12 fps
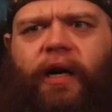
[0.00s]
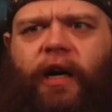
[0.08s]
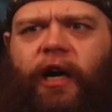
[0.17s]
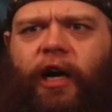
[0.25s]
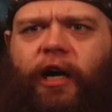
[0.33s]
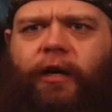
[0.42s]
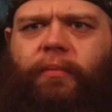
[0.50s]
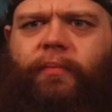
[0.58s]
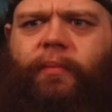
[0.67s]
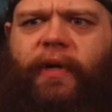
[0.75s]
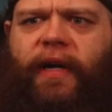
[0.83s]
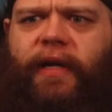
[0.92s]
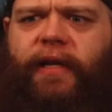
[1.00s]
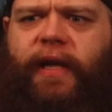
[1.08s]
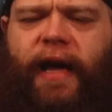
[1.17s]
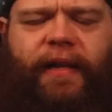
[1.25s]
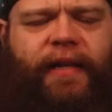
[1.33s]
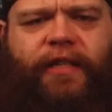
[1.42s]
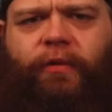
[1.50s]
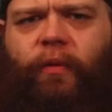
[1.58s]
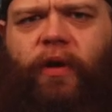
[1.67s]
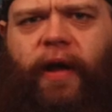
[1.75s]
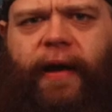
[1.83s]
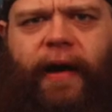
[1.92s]
But yeah, that's
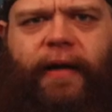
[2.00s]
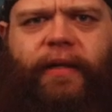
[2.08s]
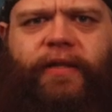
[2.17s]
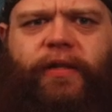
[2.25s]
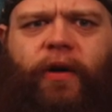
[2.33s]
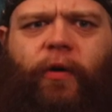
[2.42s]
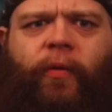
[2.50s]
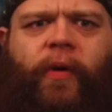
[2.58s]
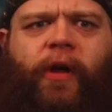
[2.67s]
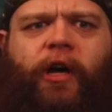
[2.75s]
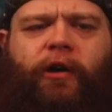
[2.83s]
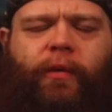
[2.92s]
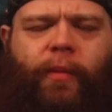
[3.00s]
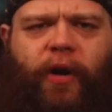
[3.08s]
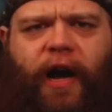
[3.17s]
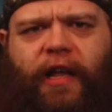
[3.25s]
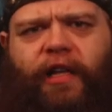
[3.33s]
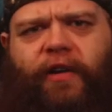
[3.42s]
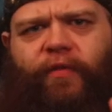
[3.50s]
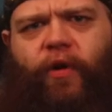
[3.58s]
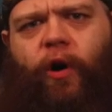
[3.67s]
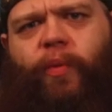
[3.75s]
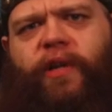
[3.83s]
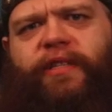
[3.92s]
what I got. So remember, I love you
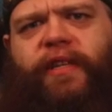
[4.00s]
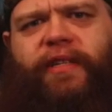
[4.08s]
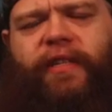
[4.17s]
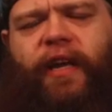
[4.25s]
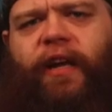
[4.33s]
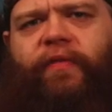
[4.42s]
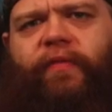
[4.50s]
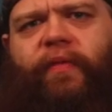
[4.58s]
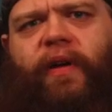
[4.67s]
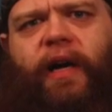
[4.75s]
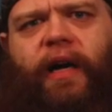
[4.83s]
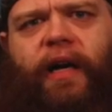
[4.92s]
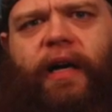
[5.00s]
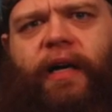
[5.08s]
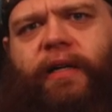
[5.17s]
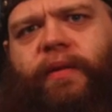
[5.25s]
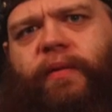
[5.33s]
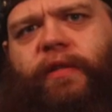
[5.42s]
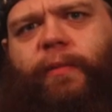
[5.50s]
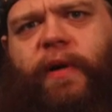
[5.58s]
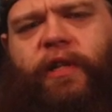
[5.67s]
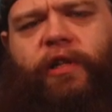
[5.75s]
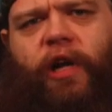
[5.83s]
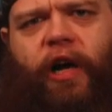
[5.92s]
all. Please stay safe.
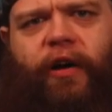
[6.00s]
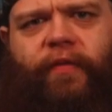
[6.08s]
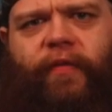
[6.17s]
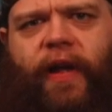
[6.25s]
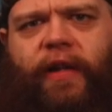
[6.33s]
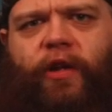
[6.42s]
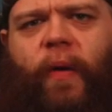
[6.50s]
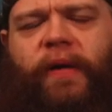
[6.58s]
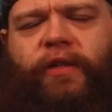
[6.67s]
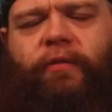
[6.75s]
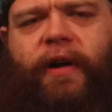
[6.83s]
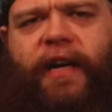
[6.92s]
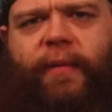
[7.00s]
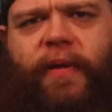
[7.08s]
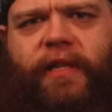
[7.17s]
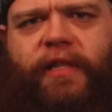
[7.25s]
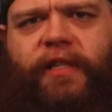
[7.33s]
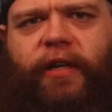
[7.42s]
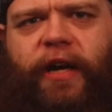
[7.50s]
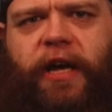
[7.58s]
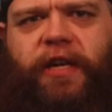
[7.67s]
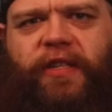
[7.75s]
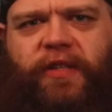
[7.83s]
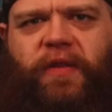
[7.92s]
Spread the love. And no, I don't recommend the
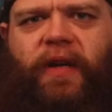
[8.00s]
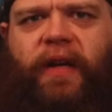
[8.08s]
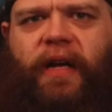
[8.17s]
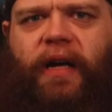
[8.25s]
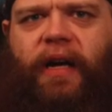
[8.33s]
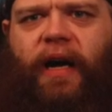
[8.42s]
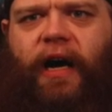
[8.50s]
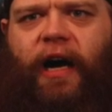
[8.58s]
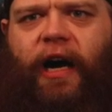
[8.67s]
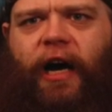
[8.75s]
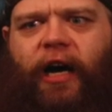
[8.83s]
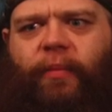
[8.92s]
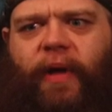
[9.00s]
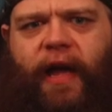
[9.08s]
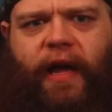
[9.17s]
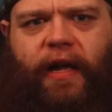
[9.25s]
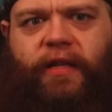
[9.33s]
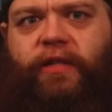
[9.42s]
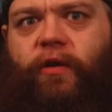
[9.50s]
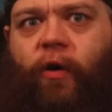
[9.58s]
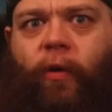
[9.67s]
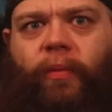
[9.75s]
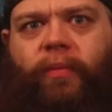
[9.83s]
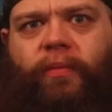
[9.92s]
series. And
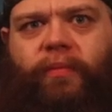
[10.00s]
school.